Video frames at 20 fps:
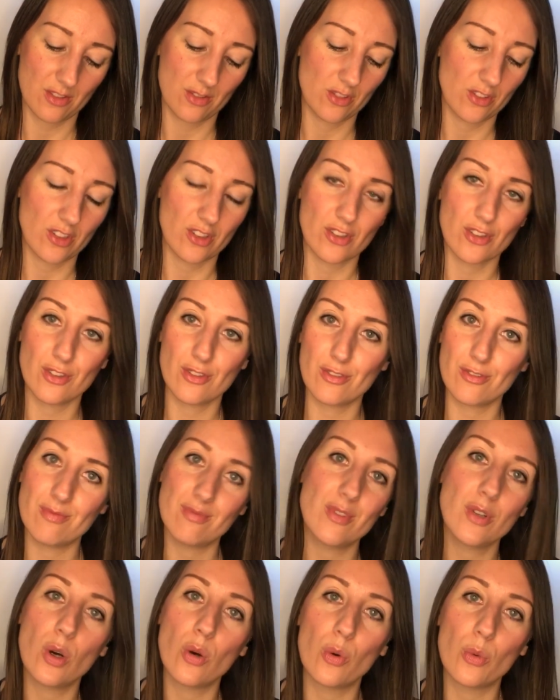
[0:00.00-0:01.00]
just
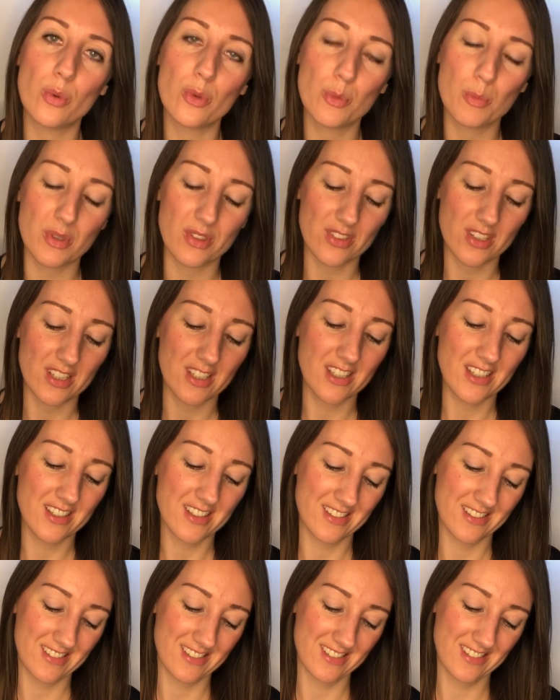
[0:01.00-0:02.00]
always busy
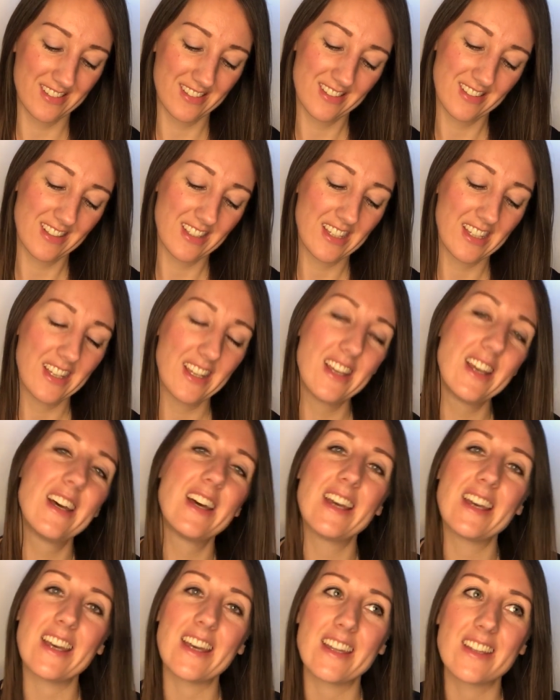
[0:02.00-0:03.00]

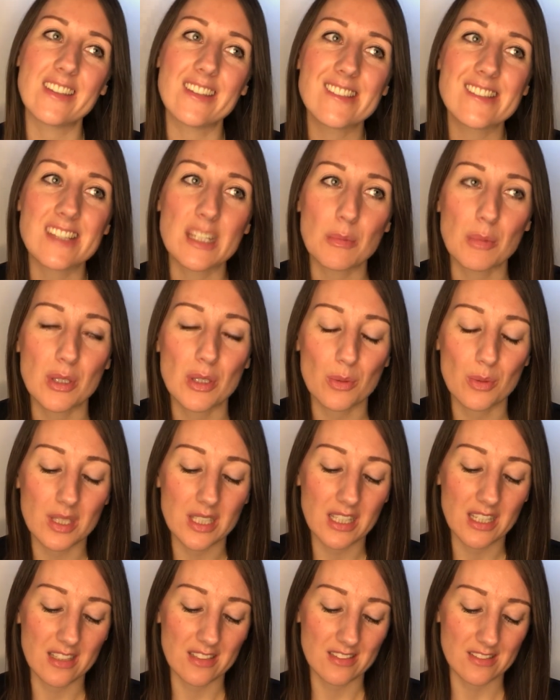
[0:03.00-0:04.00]
and the same at the
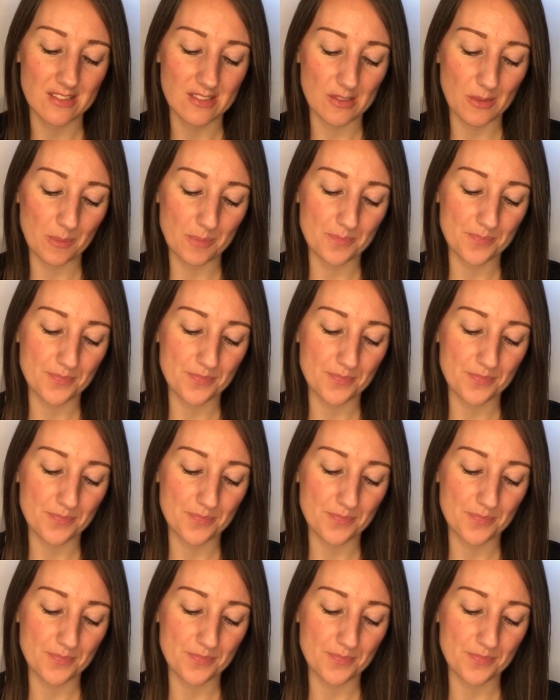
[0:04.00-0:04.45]
weekends.